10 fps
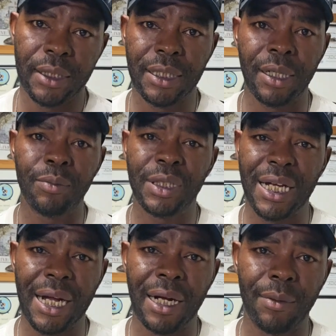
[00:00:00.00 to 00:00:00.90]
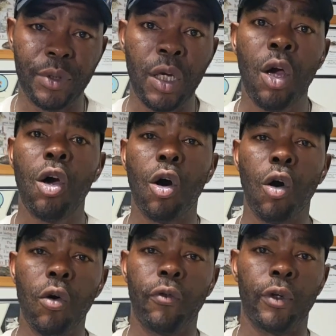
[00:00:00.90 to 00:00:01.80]
sometimes
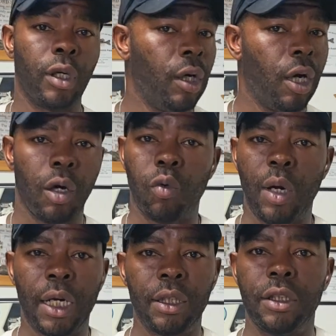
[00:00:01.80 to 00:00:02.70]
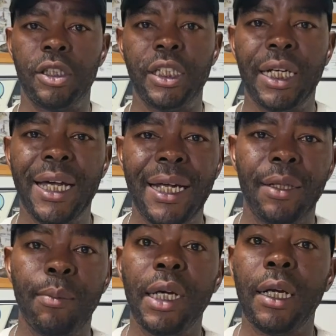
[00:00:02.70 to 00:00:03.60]
over a regular jig headed
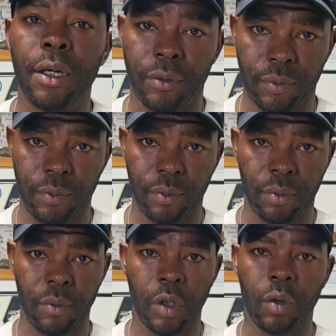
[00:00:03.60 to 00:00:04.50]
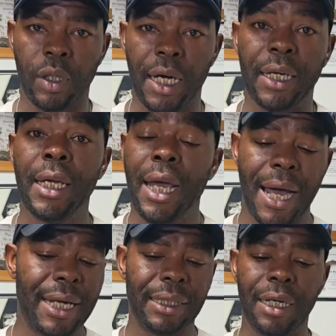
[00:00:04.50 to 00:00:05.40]
minnow. Okay.
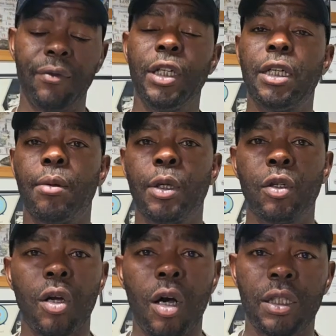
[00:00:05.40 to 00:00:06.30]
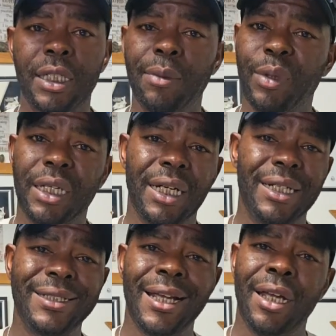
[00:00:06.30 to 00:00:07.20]
I love to come across it
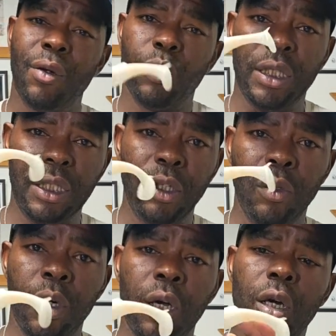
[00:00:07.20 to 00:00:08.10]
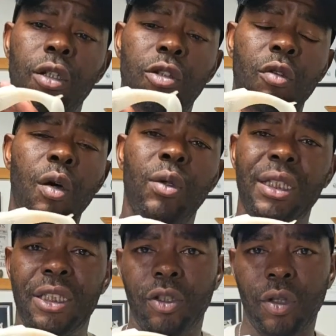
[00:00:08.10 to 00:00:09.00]
because when you are throwing
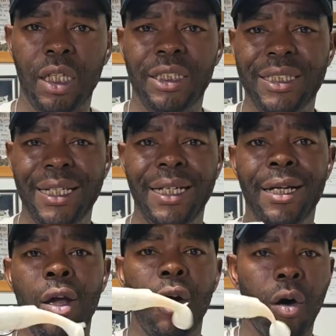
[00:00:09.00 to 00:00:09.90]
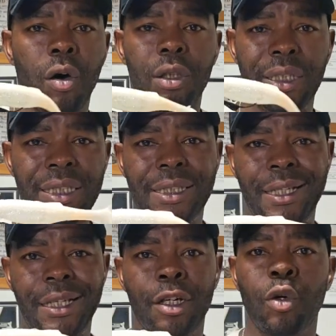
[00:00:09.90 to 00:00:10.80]
this Crush City on this
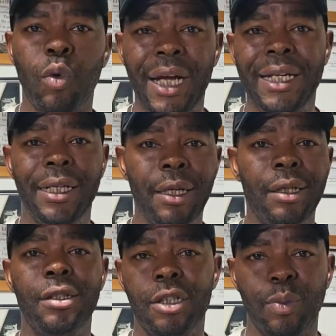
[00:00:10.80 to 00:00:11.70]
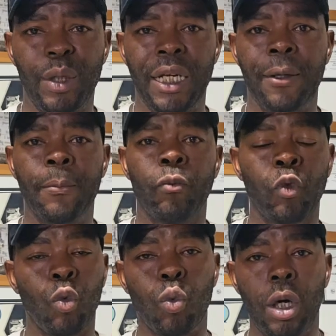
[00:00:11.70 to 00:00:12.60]
kill weighted underspin,
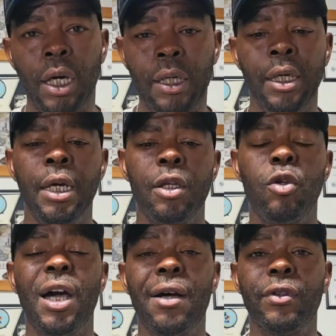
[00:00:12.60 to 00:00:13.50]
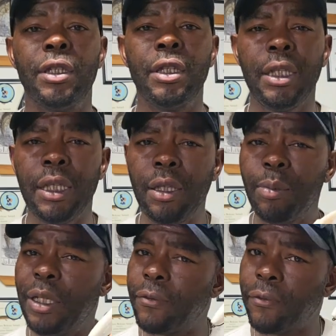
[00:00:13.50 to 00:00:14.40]
one, you have a little
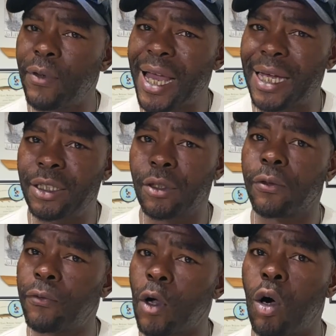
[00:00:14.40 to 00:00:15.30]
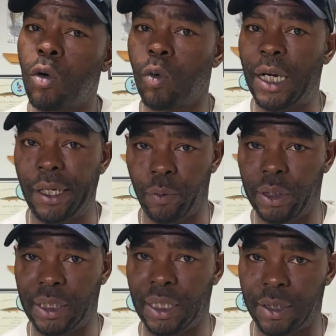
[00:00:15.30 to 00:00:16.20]
bit faster fall rate with
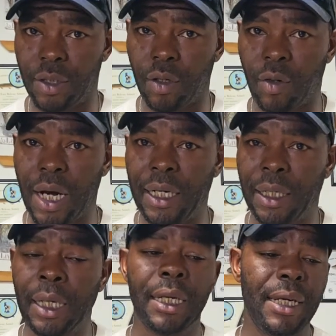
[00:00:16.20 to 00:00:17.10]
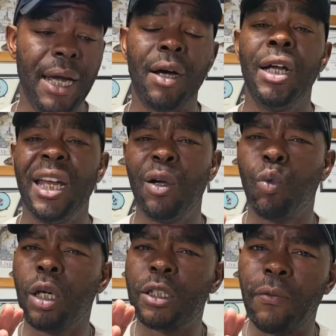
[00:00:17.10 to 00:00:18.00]
this. All right. Now, it
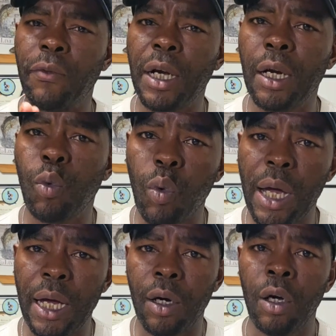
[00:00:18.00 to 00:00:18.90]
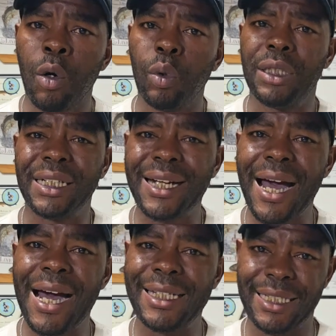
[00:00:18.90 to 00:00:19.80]
works very well with a
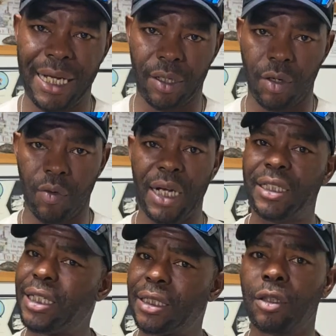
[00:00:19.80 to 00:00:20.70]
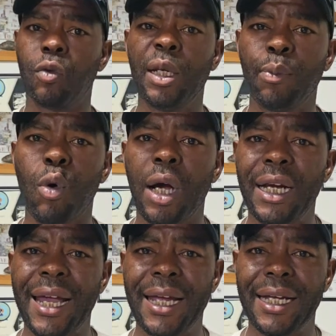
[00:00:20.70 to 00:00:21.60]
K.I.S S. All right. You get the 3.8
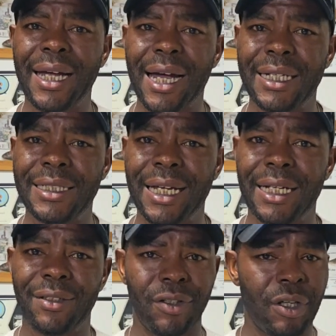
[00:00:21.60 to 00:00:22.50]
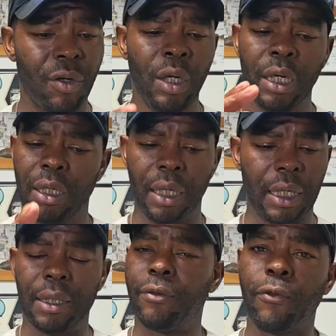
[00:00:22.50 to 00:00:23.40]
K.I.S S,
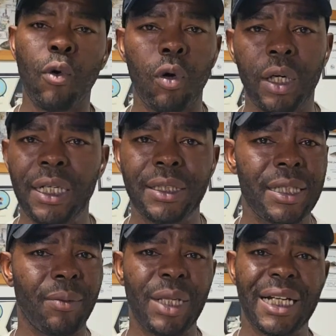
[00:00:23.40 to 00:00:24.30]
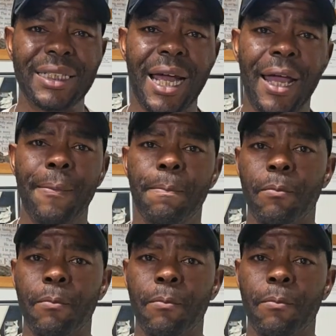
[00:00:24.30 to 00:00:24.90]
4-inch, something like that.